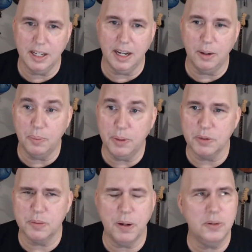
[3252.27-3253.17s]
Uh, we
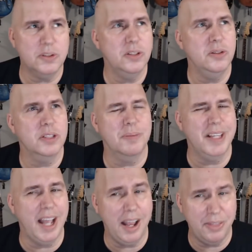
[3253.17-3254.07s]
were supposed to do
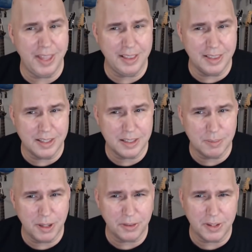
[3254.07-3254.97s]
something, I think this
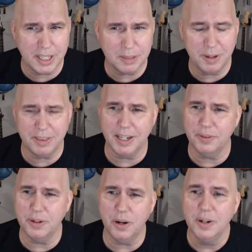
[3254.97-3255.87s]
month or next month. I
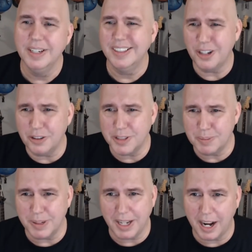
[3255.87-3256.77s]
don't know. COVID's
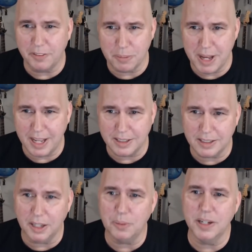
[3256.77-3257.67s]
been kind of a mess.
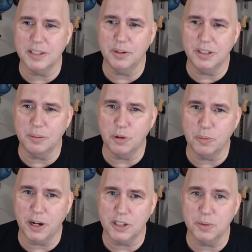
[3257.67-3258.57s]
Otherwise, I would have done more
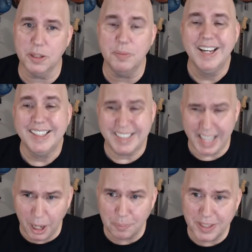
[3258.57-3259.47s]
project with them to
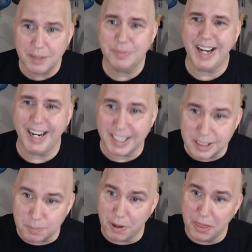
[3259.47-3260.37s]
help them kind of
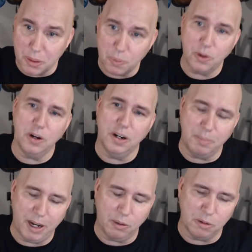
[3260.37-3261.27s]
spread the word
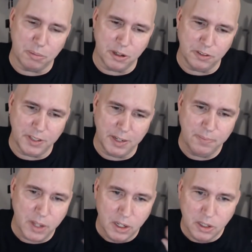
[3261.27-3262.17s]
about Roberto Venn.
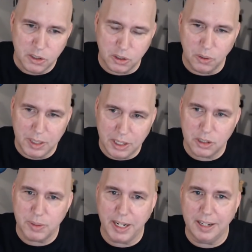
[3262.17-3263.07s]
So
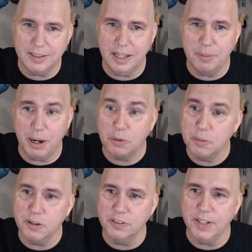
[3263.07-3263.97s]
here's what I got to say about
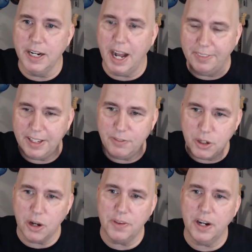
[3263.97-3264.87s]
Roberto Venn. I think if you
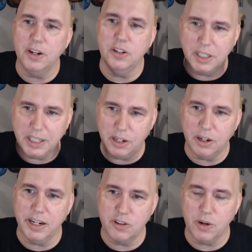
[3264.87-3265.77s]
go there, you're going to get
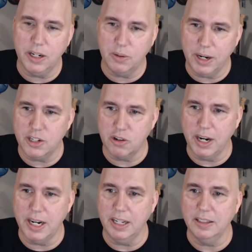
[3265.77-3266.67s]
great, great, great
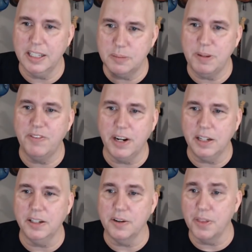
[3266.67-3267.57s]
training. Let's be very
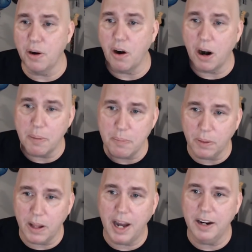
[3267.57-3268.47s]
clear. There are a
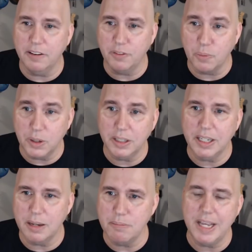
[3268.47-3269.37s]
lot of
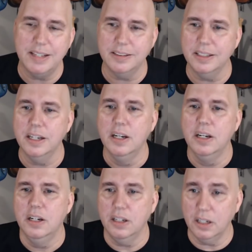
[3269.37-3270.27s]
really amazing
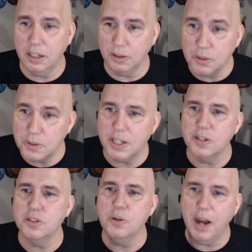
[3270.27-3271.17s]
uh,
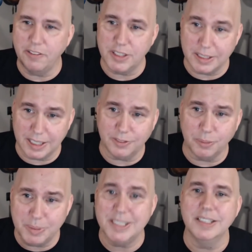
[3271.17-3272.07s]
luthiers who have successful
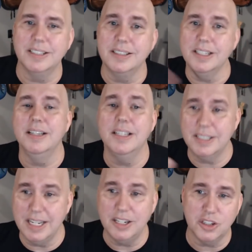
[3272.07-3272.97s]
businesses in this
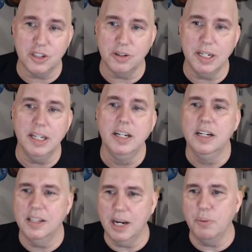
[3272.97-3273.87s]
industry
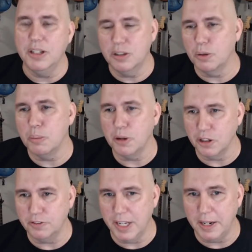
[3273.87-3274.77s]
that went to
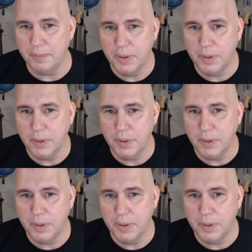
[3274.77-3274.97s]
Roberto Venn.